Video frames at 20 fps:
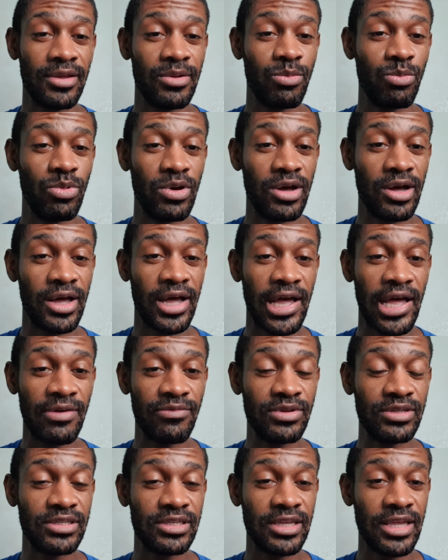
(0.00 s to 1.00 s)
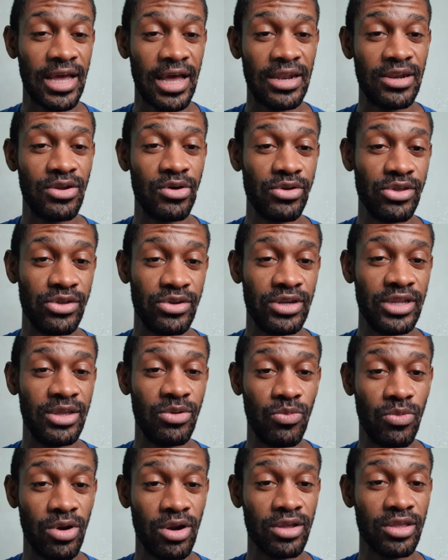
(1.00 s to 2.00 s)
Well, obviously I know you need
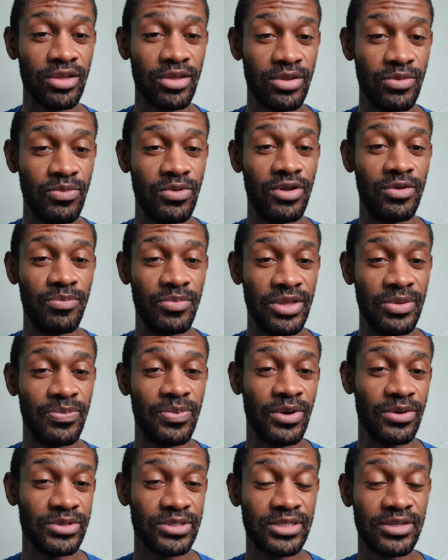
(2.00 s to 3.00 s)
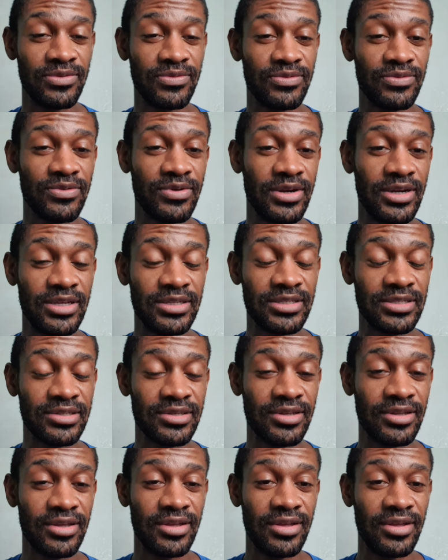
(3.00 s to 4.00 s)
work. You wouldn't be posting for this,
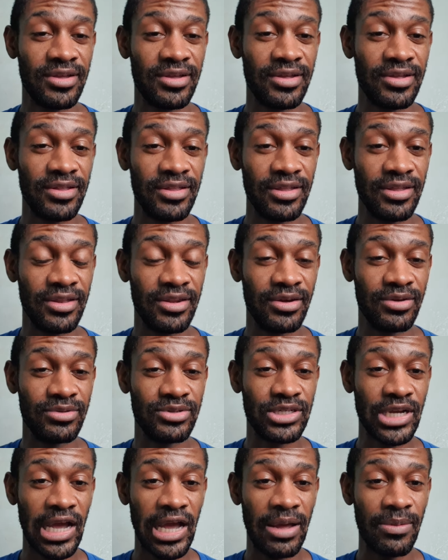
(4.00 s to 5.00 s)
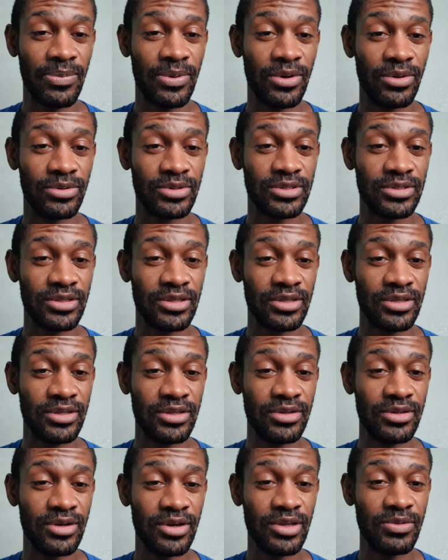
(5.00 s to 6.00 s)
job post.
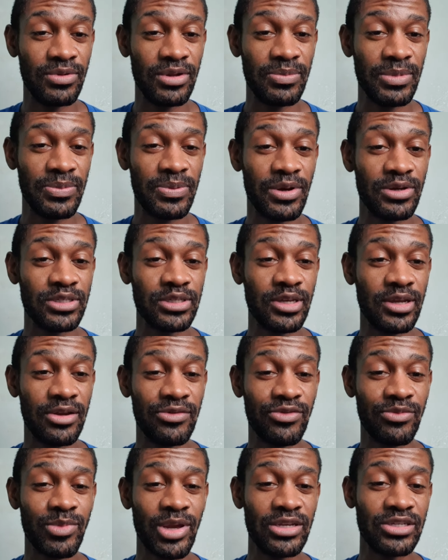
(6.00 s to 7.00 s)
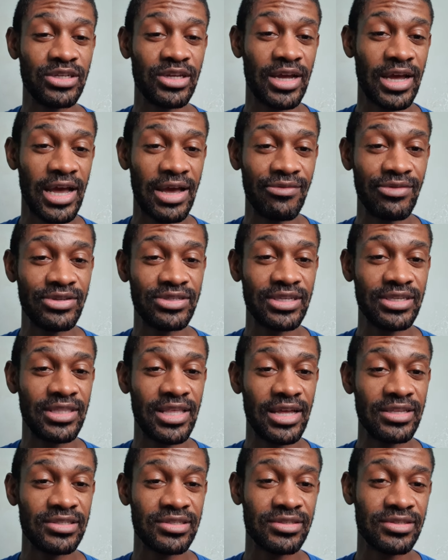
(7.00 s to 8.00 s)
You wouldn't be posting your information. Obviously
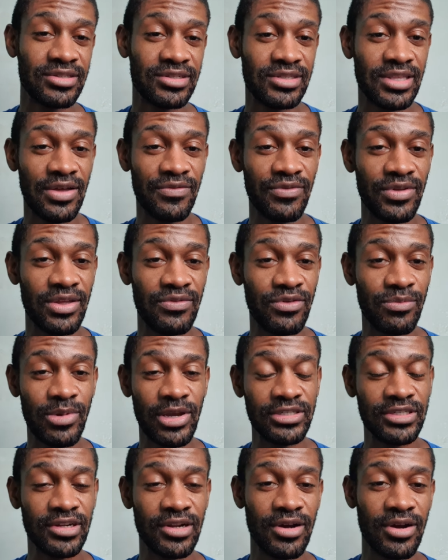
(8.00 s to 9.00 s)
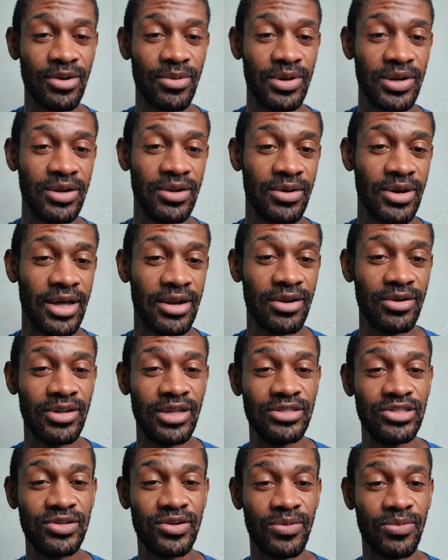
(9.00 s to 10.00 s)
that's information I already know. I don't
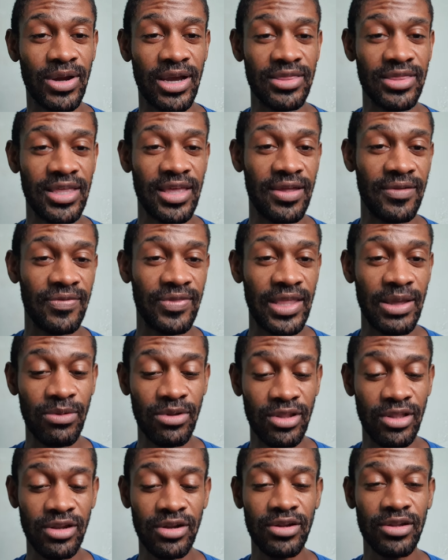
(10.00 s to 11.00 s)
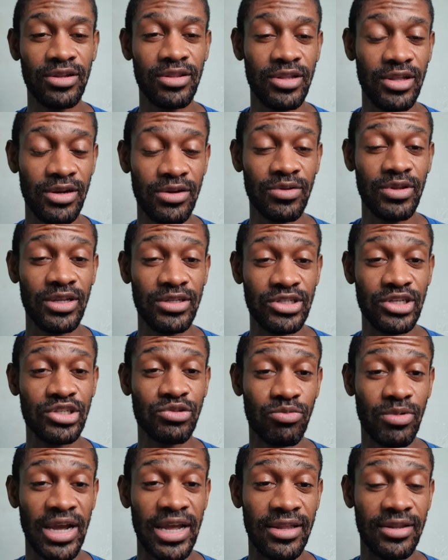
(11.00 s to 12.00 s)
need you to write that. They will literally just
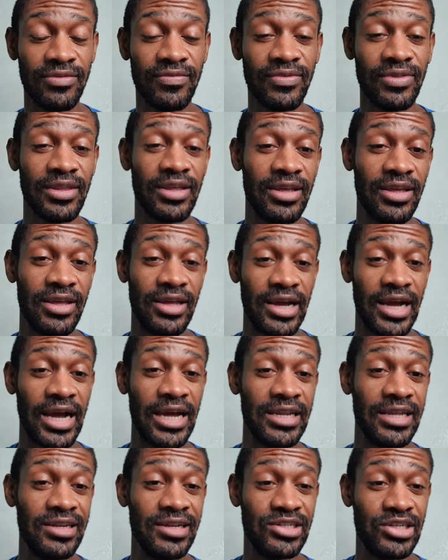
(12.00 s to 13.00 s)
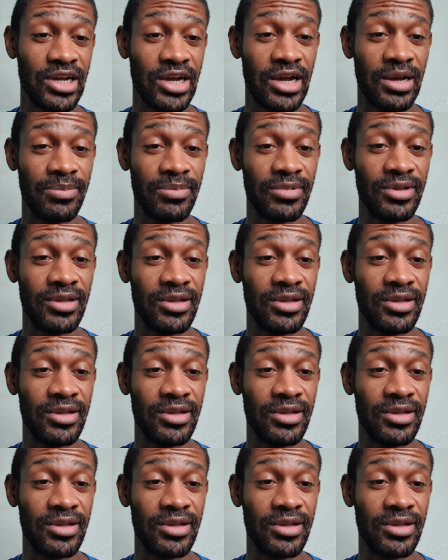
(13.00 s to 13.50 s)
write, I need a job.